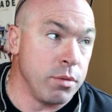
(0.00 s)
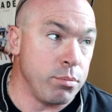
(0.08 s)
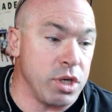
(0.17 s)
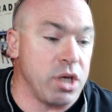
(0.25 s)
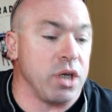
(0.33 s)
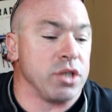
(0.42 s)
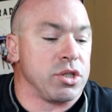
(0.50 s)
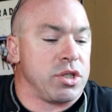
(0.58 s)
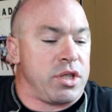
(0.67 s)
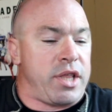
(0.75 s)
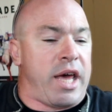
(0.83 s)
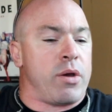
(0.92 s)
Because
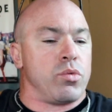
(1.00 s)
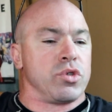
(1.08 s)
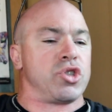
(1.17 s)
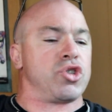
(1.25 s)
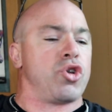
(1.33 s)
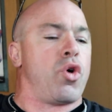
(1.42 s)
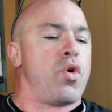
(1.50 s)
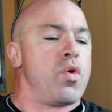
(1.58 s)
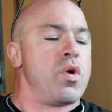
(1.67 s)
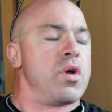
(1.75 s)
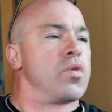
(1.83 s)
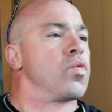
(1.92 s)
that was
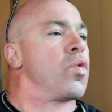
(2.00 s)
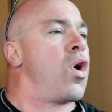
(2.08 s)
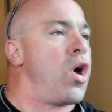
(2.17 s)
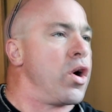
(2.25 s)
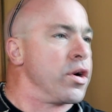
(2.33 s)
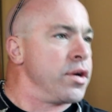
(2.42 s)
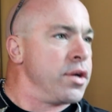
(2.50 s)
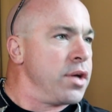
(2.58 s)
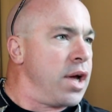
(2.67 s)
so wrong.